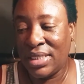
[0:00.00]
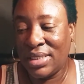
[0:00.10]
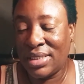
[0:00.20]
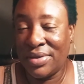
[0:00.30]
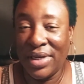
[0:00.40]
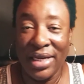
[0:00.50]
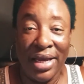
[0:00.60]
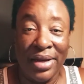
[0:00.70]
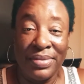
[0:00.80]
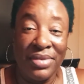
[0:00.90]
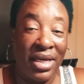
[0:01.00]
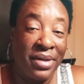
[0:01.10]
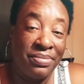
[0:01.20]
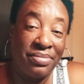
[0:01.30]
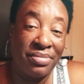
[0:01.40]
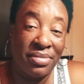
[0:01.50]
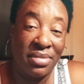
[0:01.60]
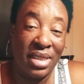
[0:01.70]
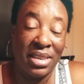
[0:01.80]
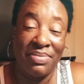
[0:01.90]
So anyhow, yeah,
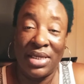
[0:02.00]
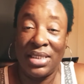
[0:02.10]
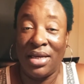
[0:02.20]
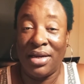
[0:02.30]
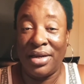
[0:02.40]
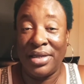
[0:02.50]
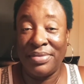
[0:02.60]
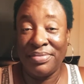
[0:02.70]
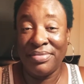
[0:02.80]
that's my take on it.